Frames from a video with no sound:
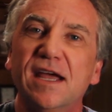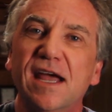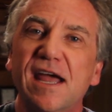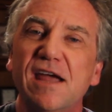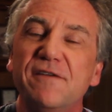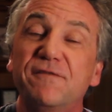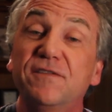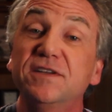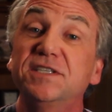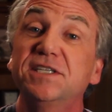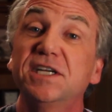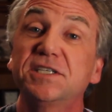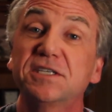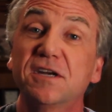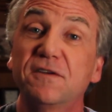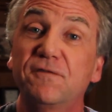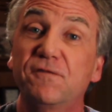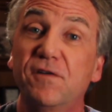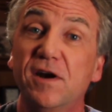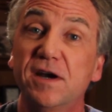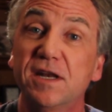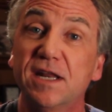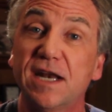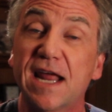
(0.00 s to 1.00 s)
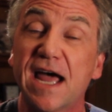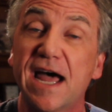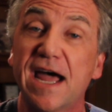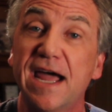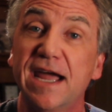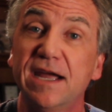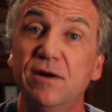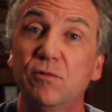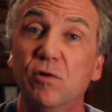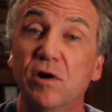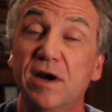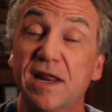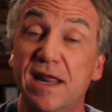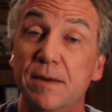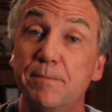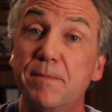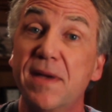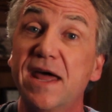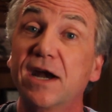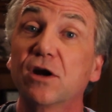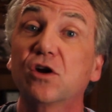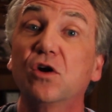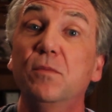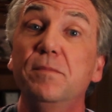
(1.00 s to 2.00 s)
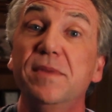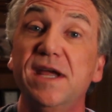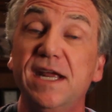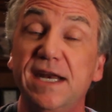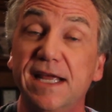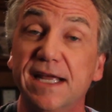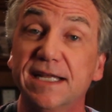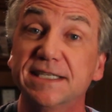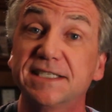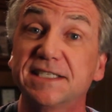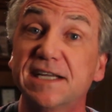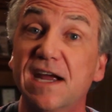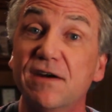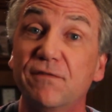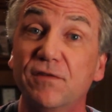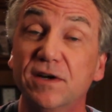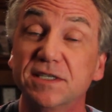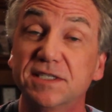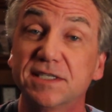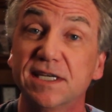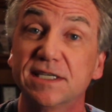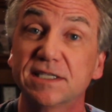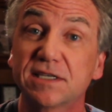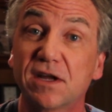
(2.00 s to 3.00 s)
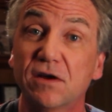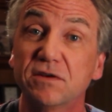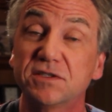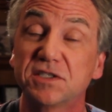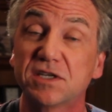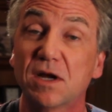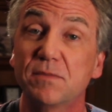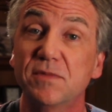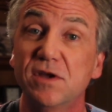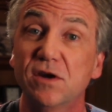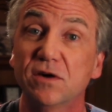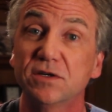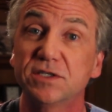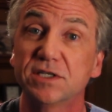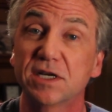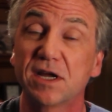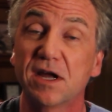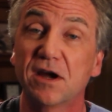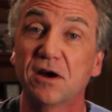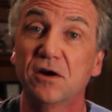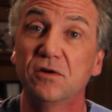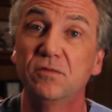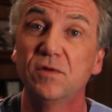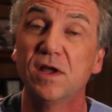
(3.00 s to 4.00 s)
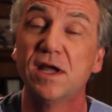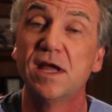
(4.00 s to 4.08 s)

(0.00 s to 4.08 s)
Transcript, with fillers: A physician friend and I were at a medical meeting in San Francisco some years ago,